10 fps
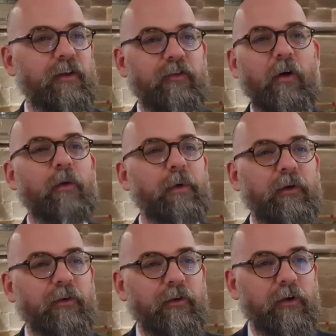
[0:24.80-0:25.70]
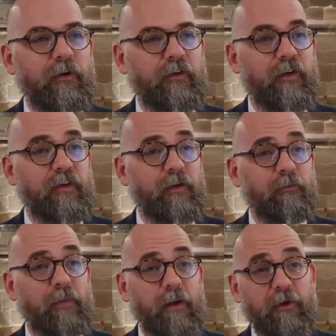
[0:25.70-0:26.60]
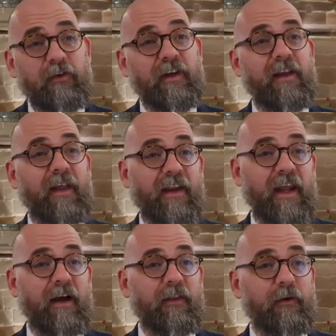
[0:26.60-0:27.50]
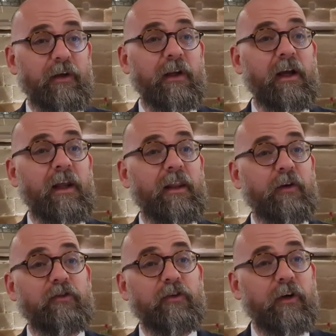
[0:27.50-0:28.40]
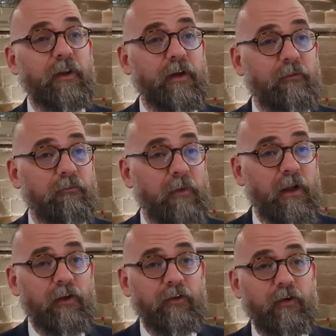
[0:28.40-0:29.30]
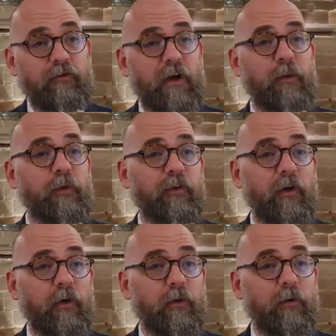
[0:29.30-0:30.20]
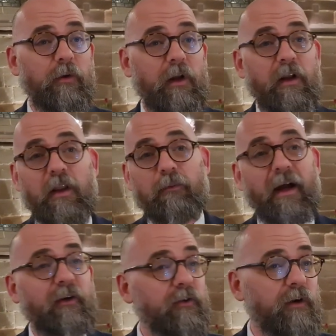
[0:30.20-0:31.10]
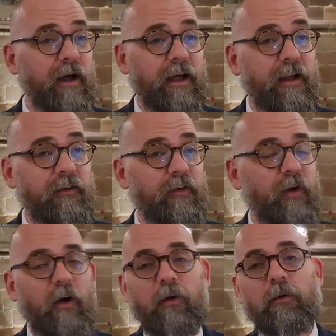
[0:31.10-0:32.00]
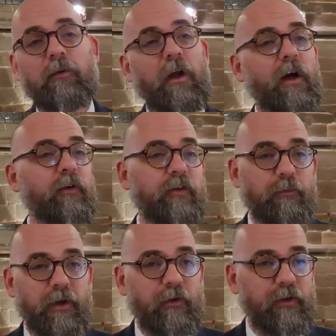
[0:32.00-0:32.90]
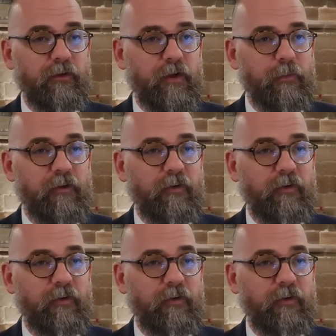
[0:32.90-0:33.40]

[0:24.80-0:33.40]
historic buildings across the city and people are seeing that now. They're, in, they're enjoying them. So Draper's Hall, Belgrade, there's a whole host of buildings that have been